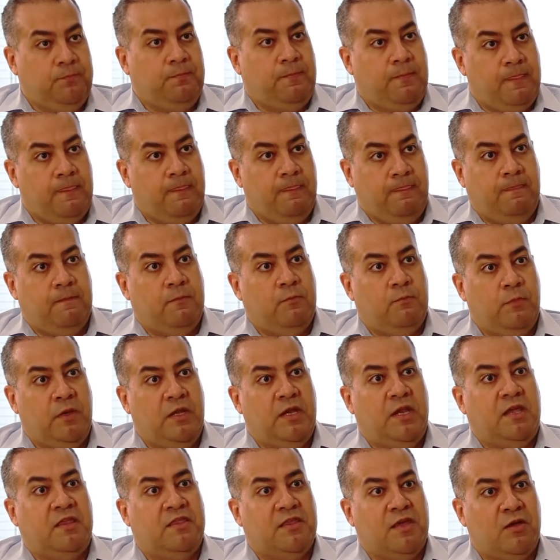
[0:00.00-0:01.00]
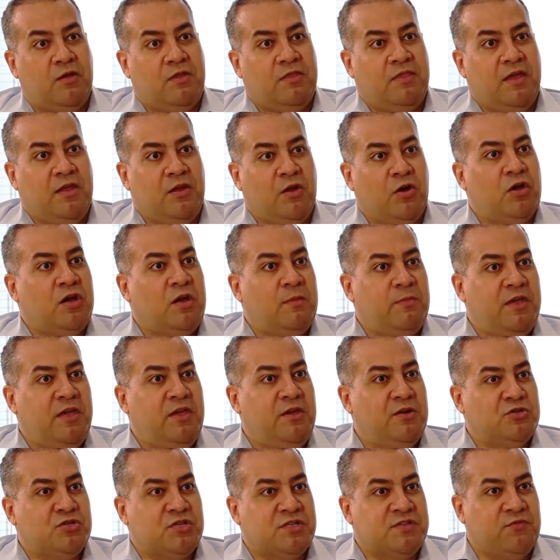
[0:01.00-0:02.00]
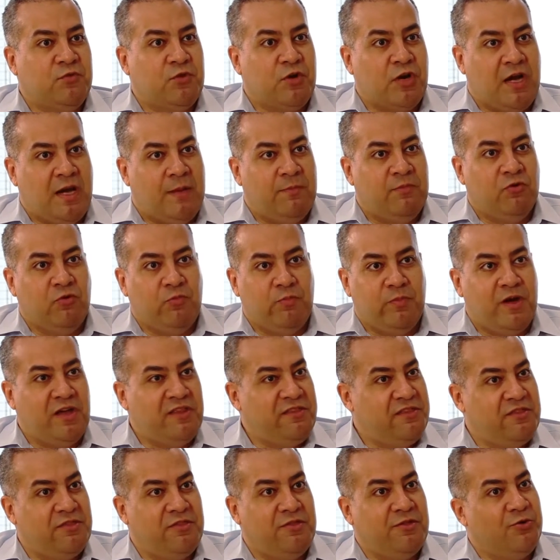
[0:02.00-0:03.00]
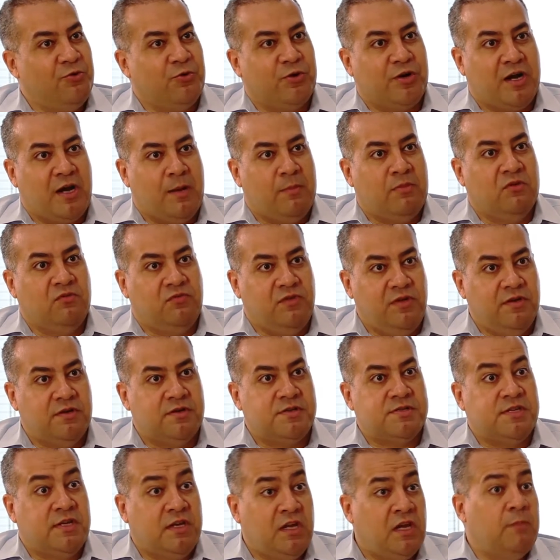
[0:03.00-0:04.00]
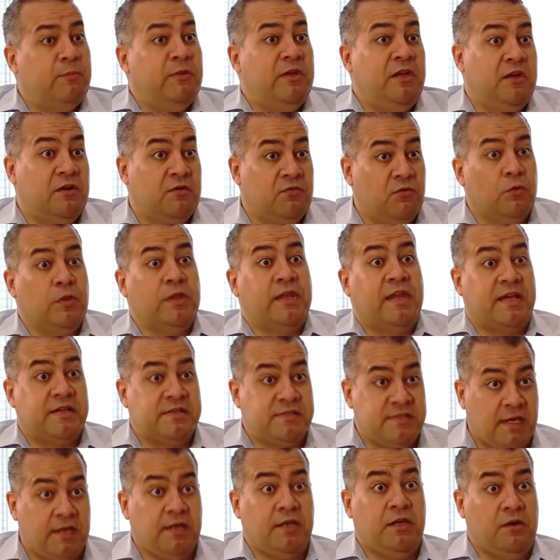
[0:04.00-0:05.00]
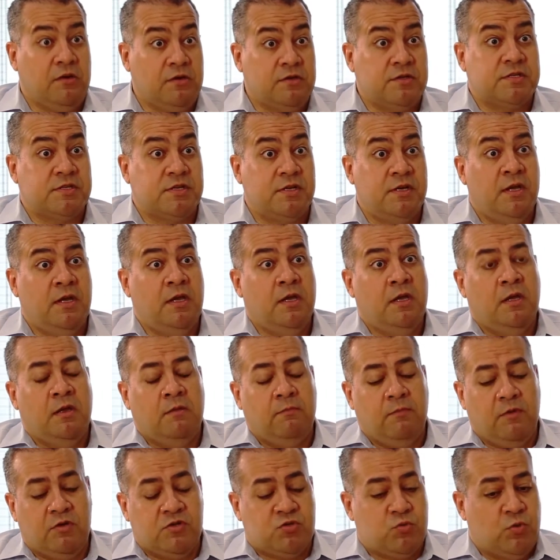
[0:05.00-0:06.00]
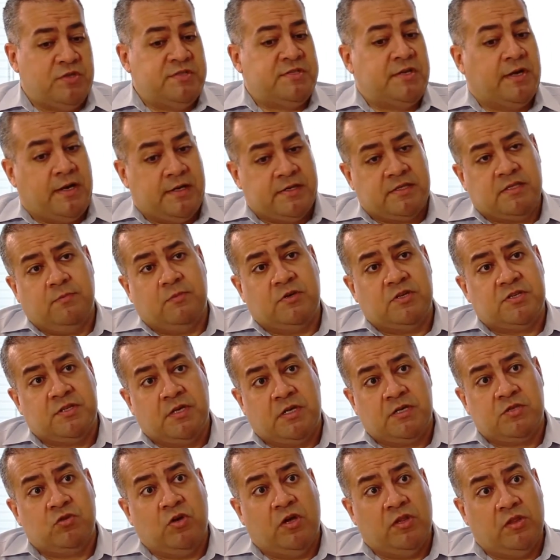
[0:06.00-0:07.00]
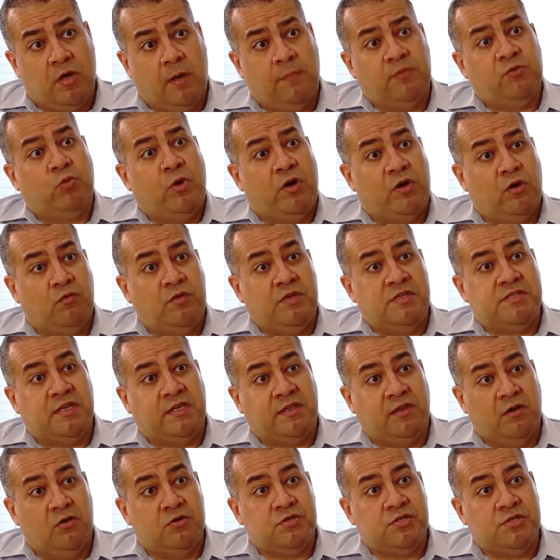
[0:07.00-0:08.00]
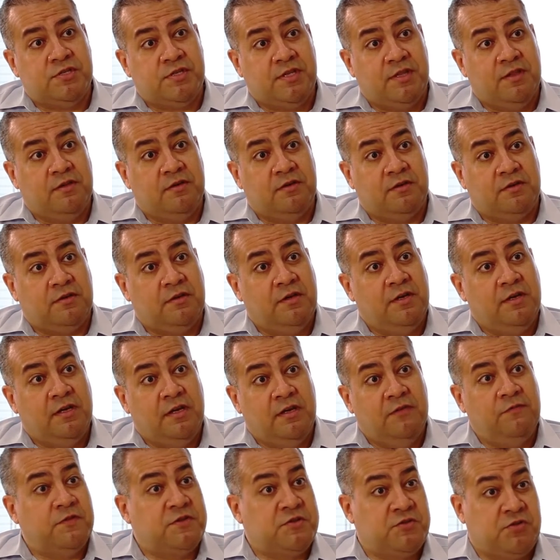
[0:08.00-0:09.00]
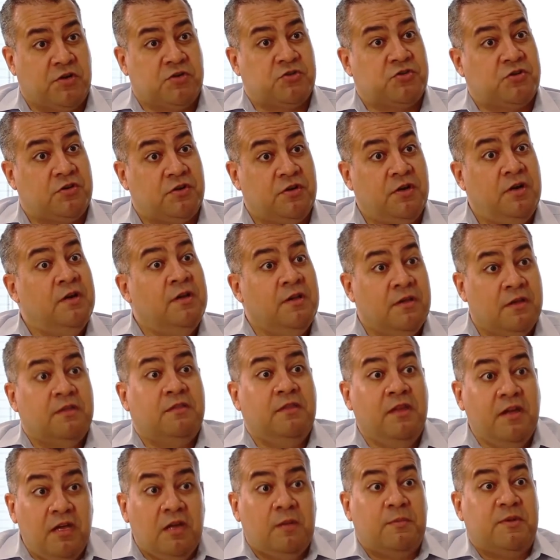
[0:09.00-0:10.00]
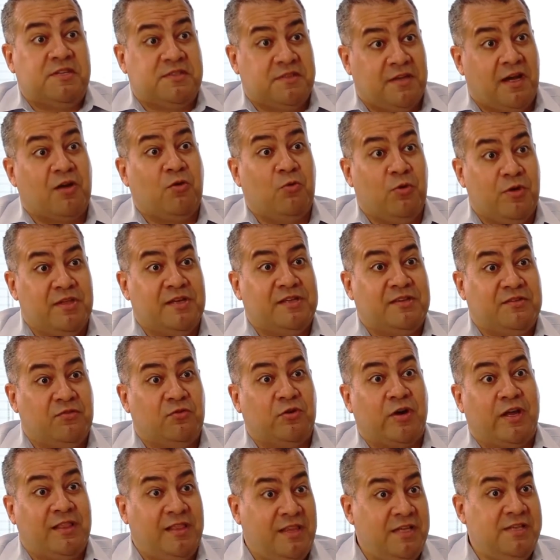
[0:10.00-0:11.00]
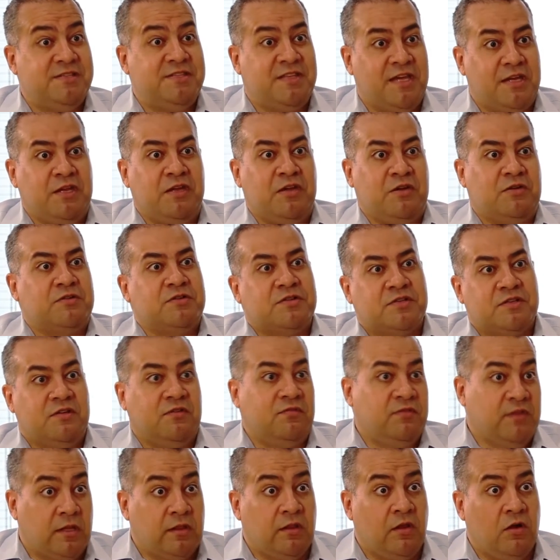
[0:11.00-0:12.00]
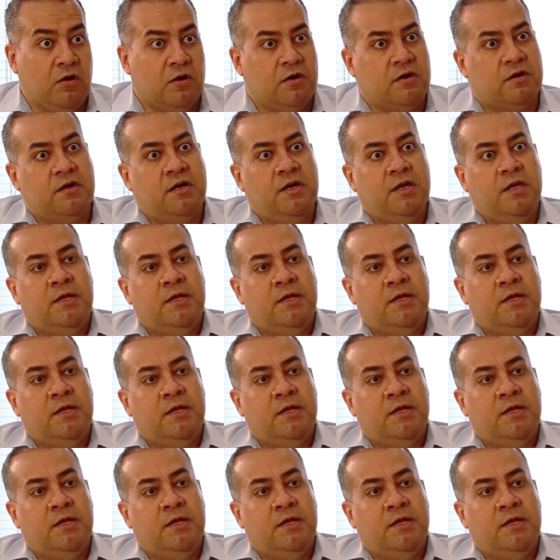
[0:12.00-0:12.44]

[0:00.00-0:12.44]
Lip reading: Meaning they're not going to be here just for a couple of months or a couple of years, they're going to be here for the next 10 years. Because once a customer starts to adopt one of these technologies in their infrastructure, they're going to be stuck with it for at least 10 years, if not longer.